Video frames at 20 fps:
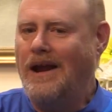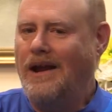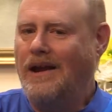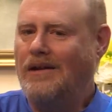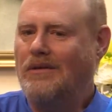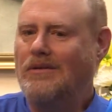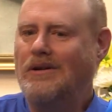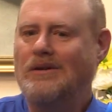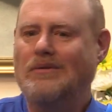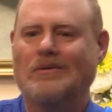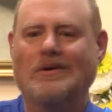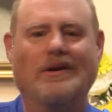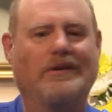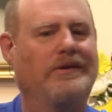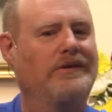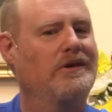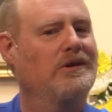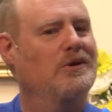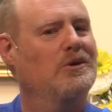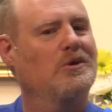angry
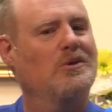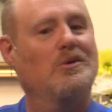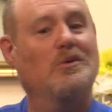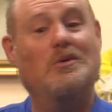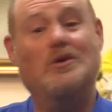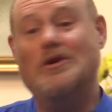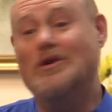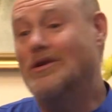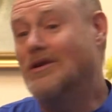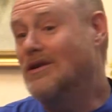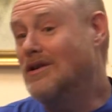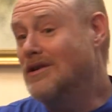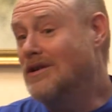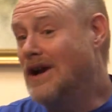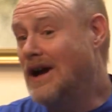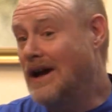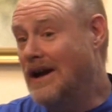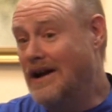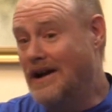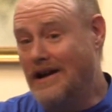with you. You're
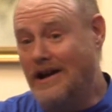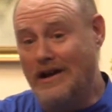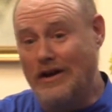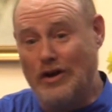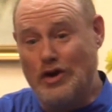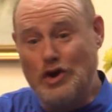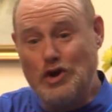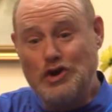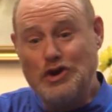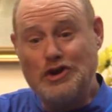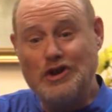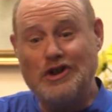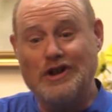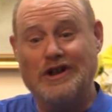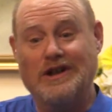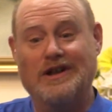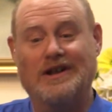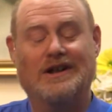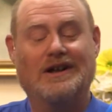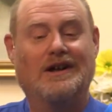not any
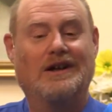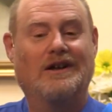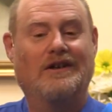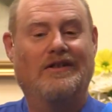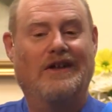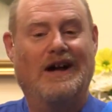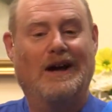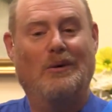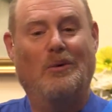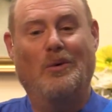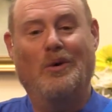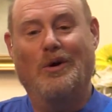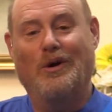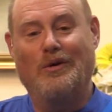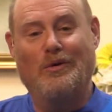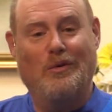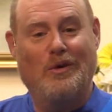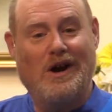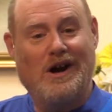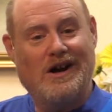good. That
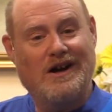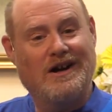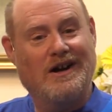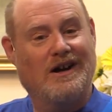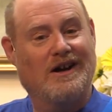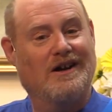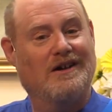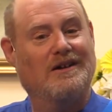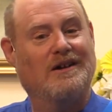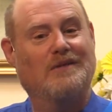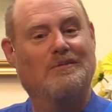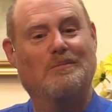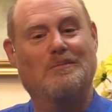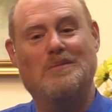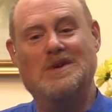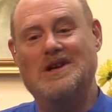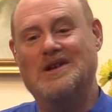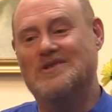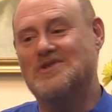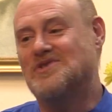word raka
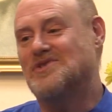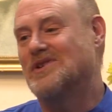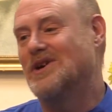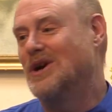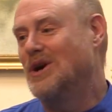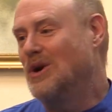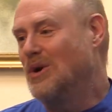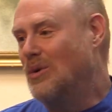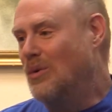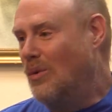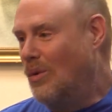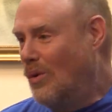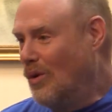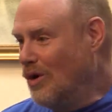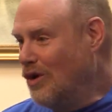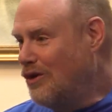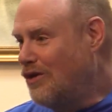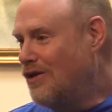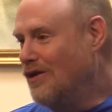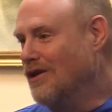means
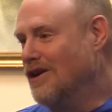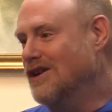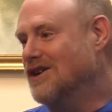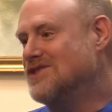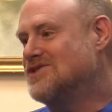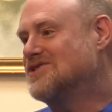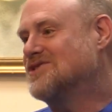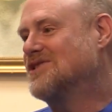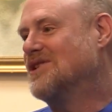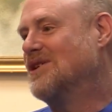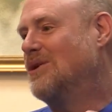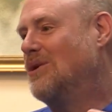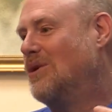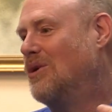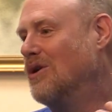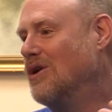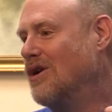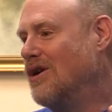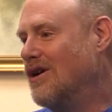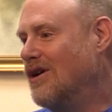worthless
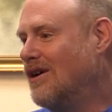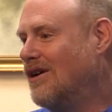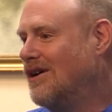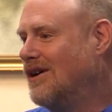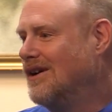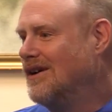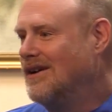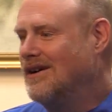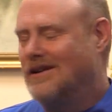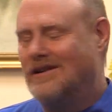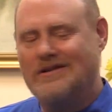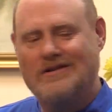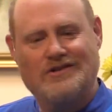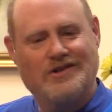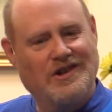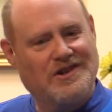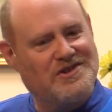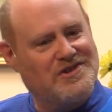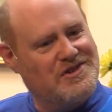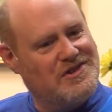or
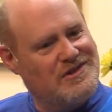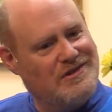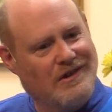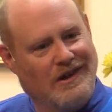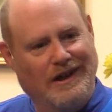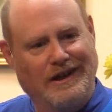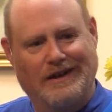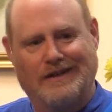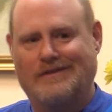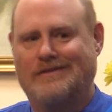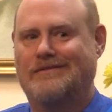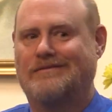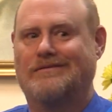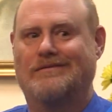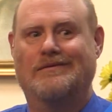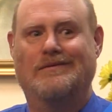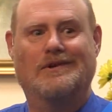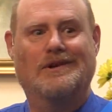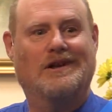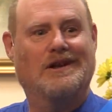just like
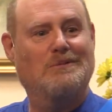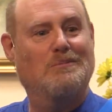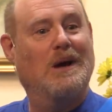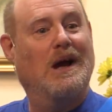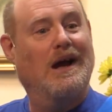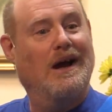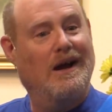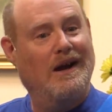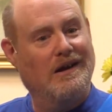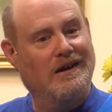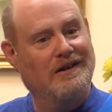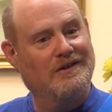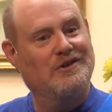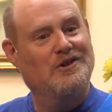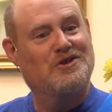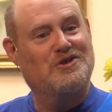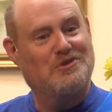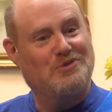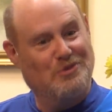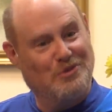really bad,
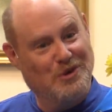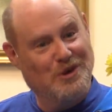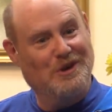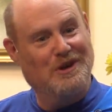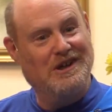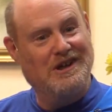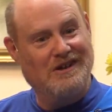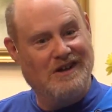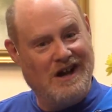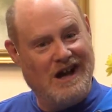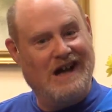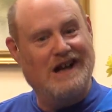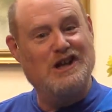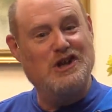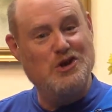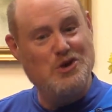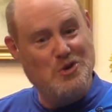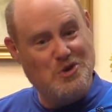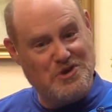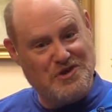just really not
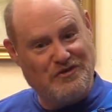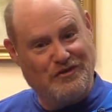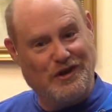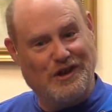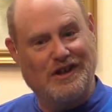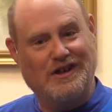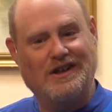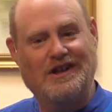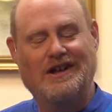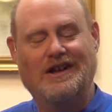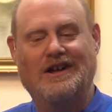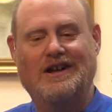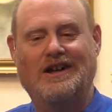useful